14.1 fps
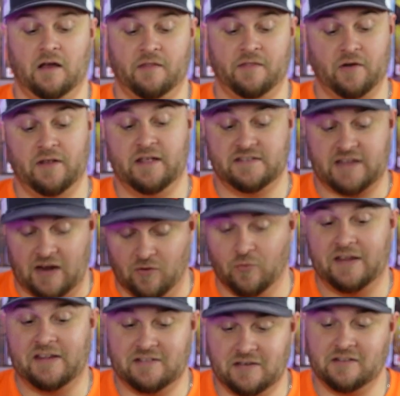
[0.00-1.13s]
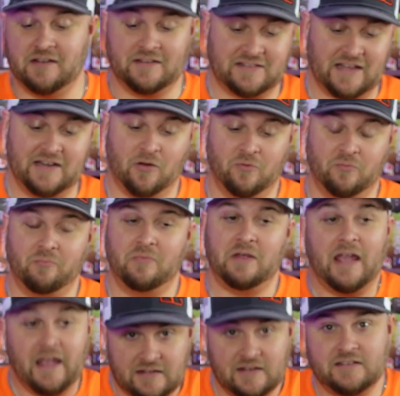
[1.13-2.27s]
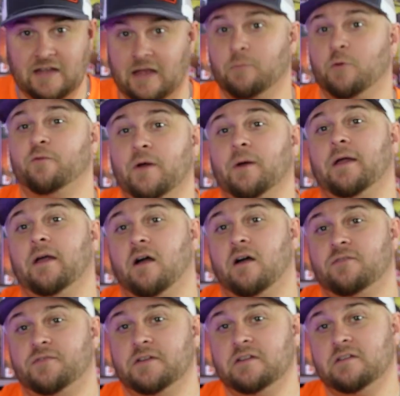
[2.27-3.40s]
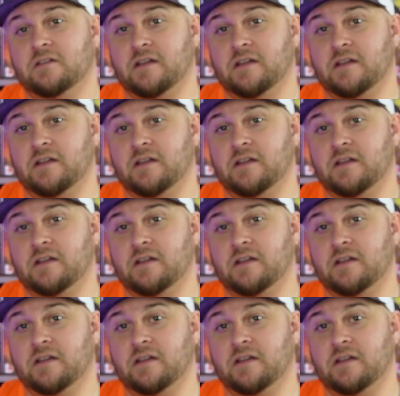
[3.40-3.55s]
There is a reason that they don't hit the table very often.